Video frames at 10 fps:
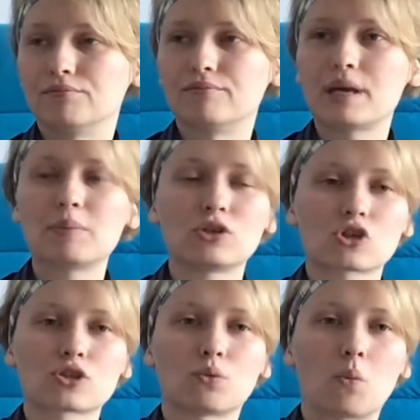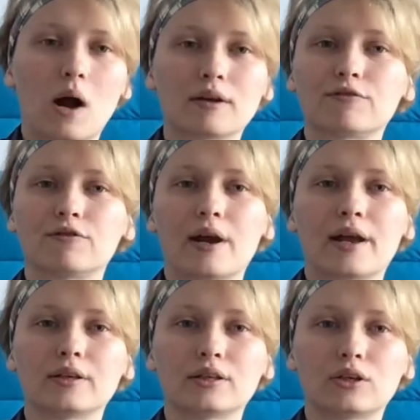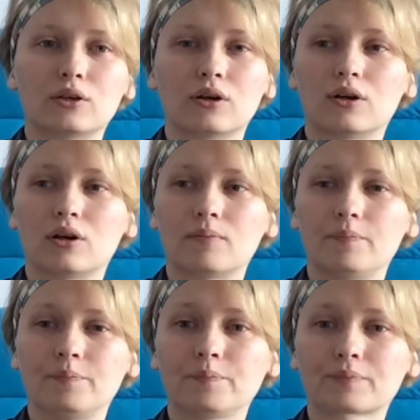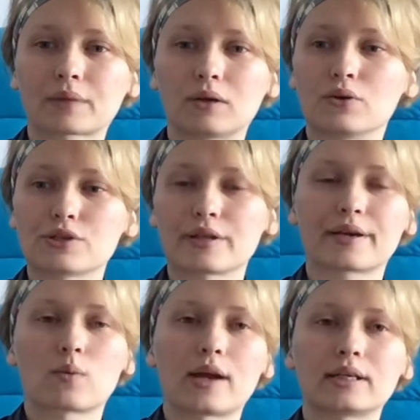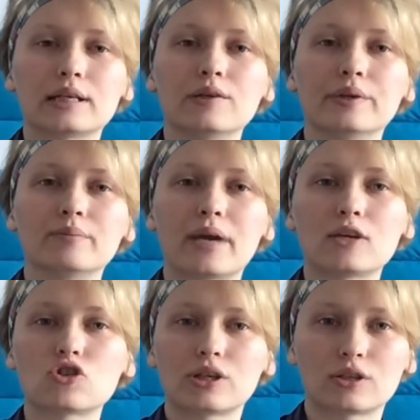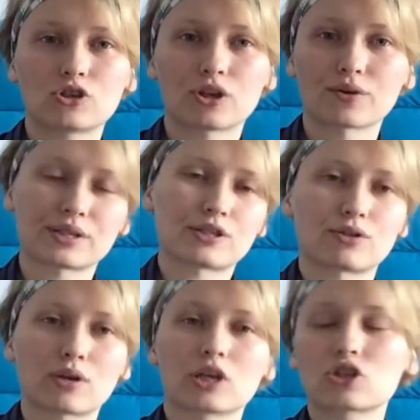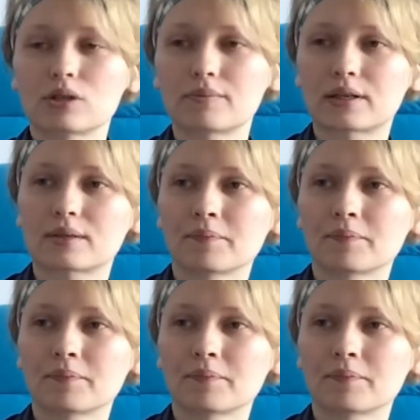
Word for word: Maybe just one friend uh, who is like right here in Beijing and she knows the situation, but